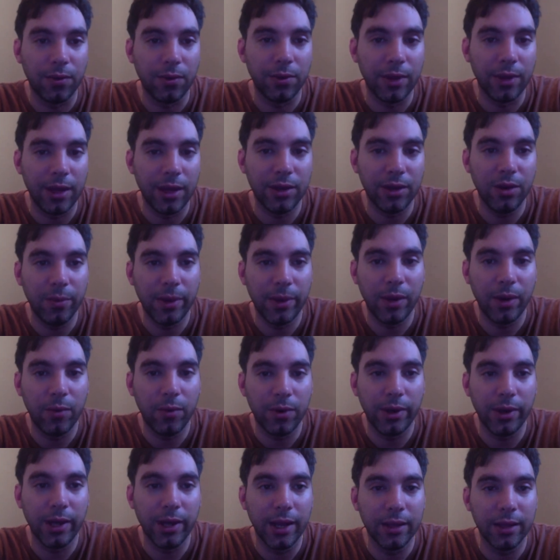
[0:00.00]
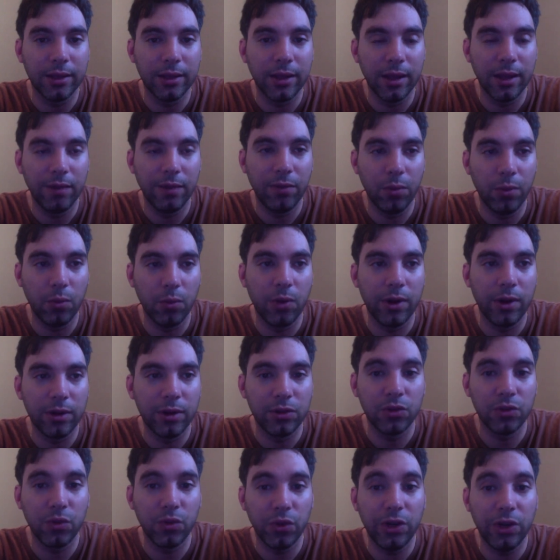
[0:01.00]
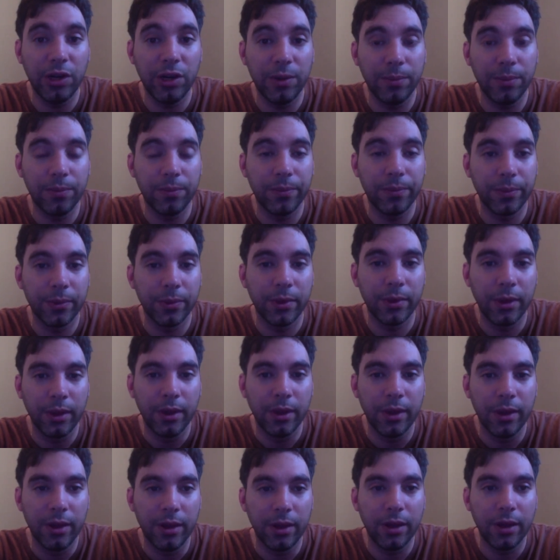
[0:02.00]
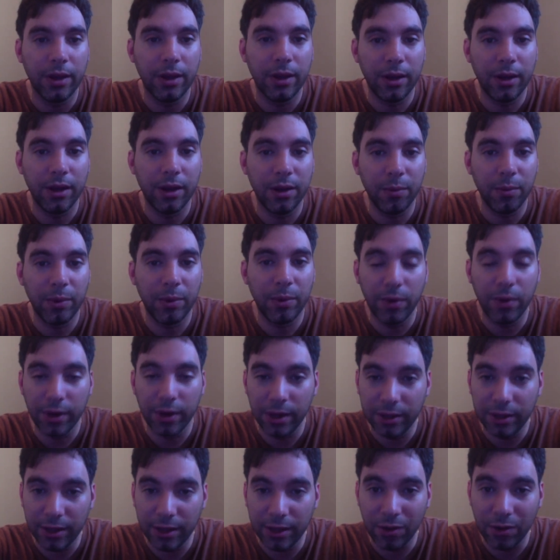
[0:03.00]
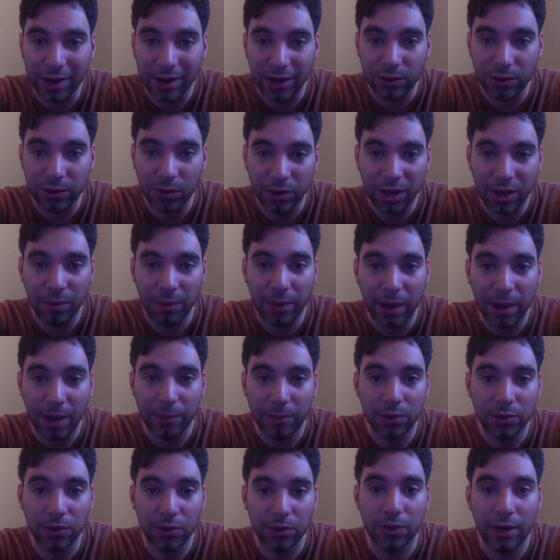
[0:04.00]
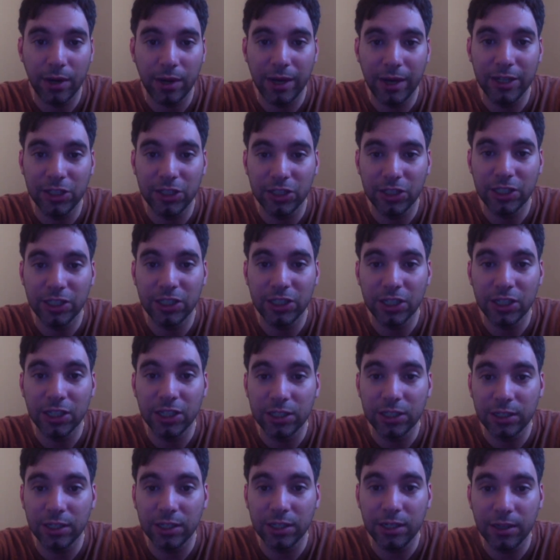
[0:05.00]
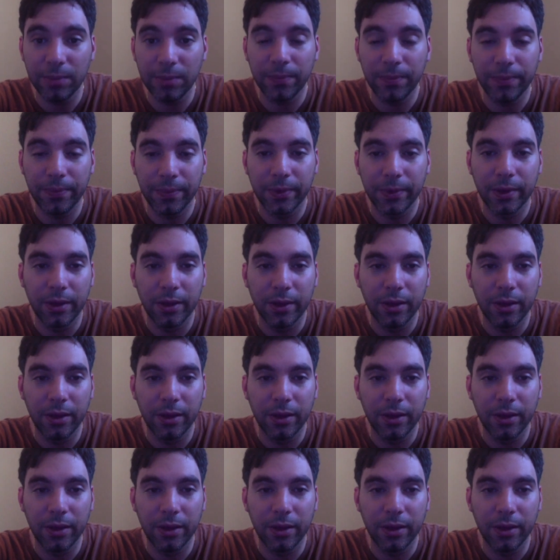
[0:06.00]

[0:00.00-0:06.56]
For that, you might want to get, if you want to stream, you might want to get the Elgato Game Capture HD60,